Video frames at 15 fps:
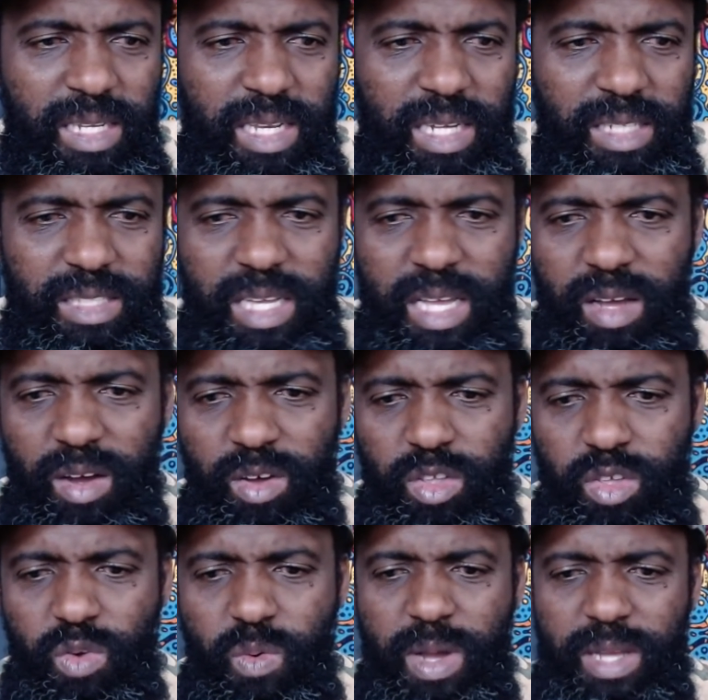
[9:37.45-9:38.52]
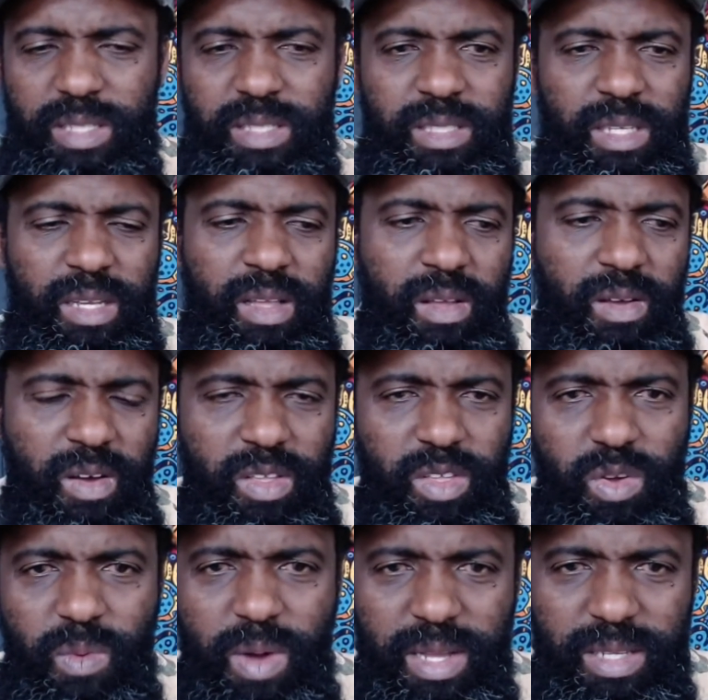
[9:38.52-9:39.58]
That on US
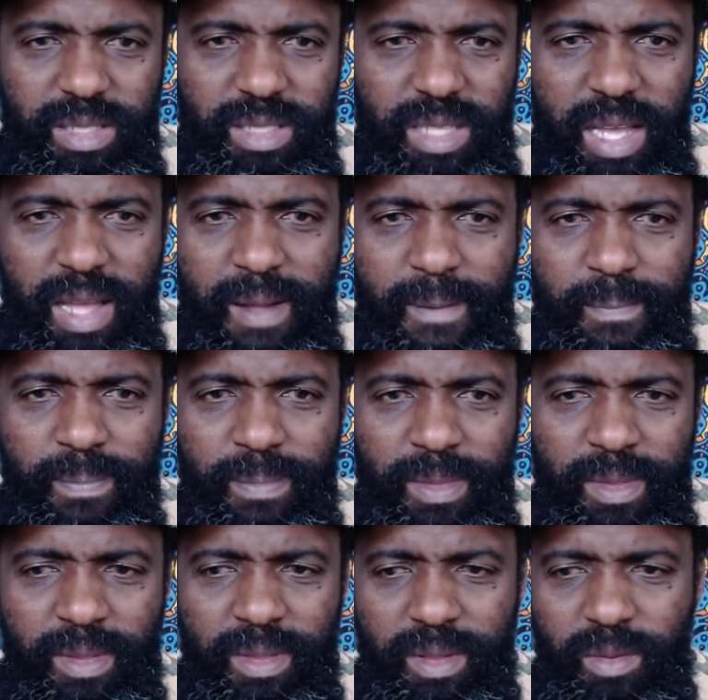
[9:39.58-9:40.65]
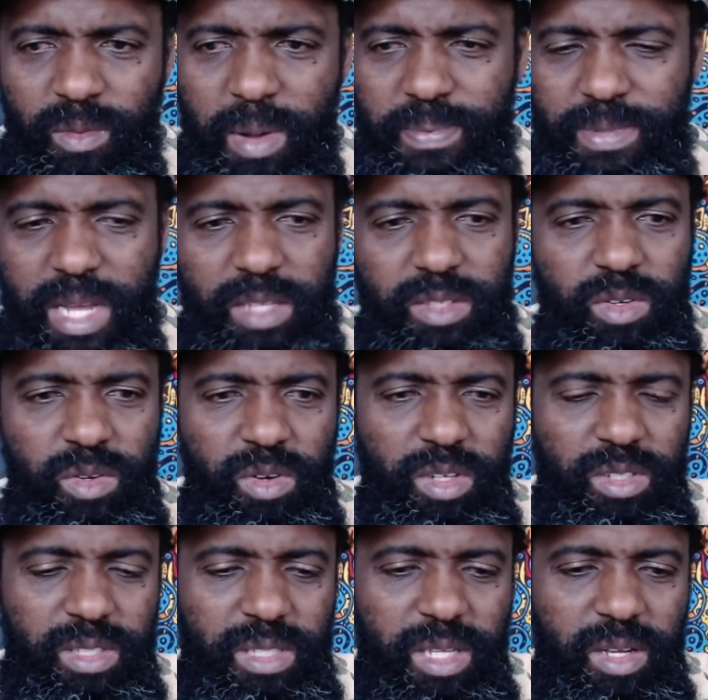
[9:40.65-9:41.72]
website you will
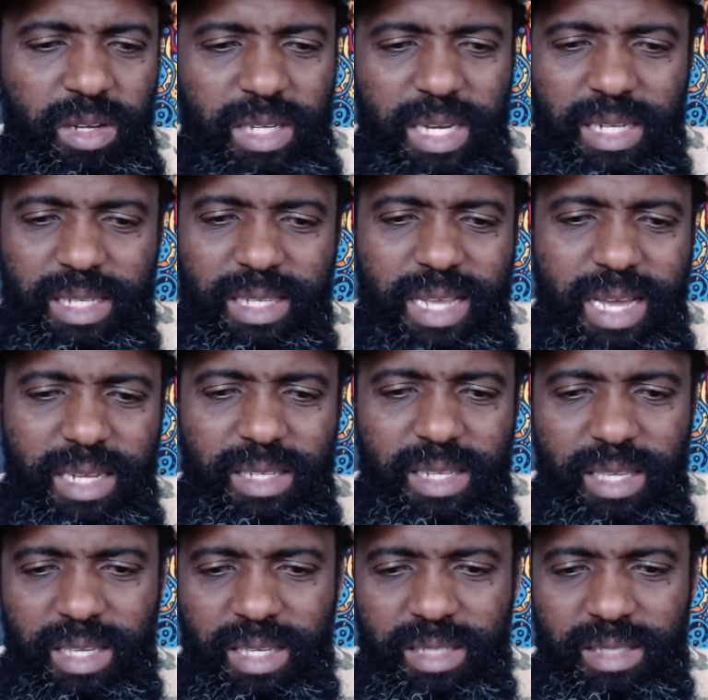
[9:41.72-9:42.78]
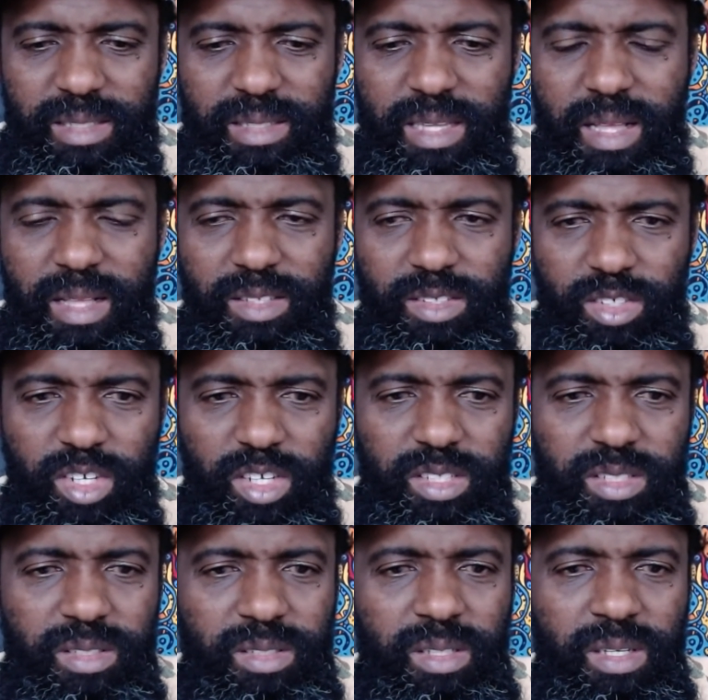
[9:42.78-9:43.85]
not see all that. That is
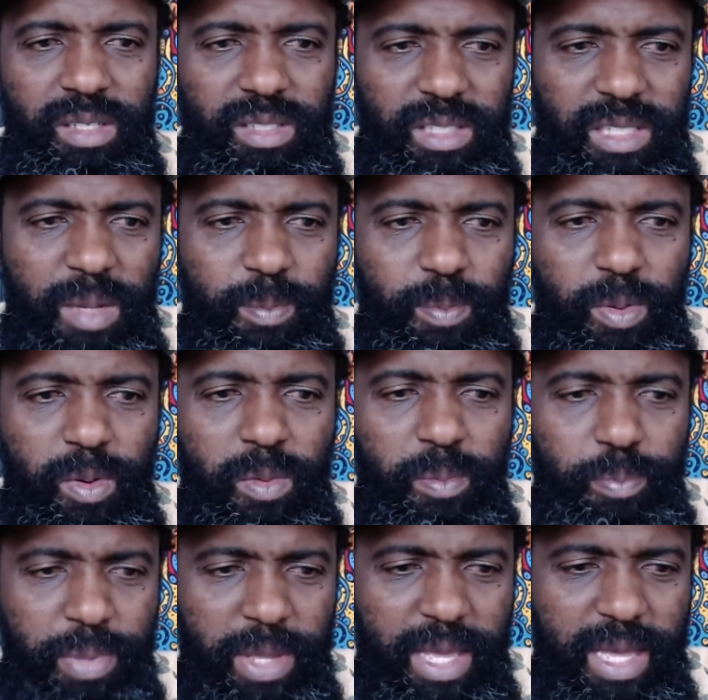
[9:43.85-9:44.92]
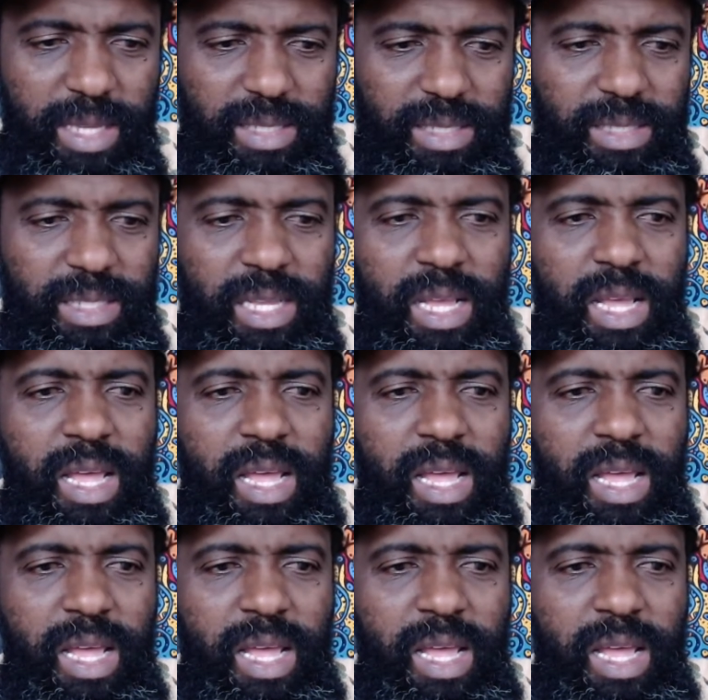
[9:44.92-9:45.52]
just simple BS.